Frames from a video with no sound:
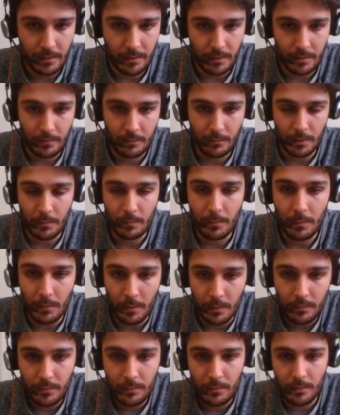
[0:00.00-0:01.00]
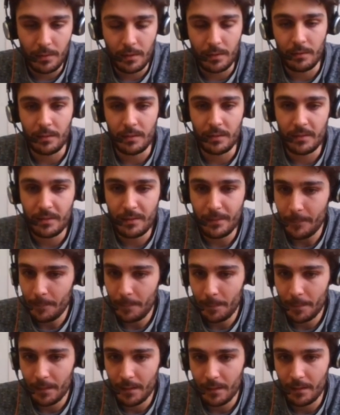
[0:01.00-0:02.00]
And what we want to do here is
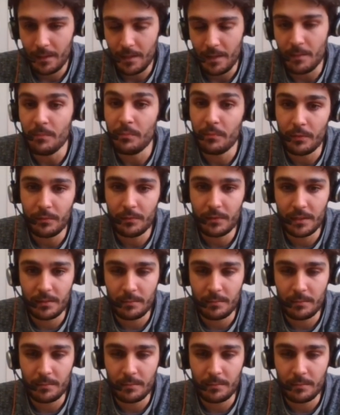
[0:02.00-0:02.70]
improve these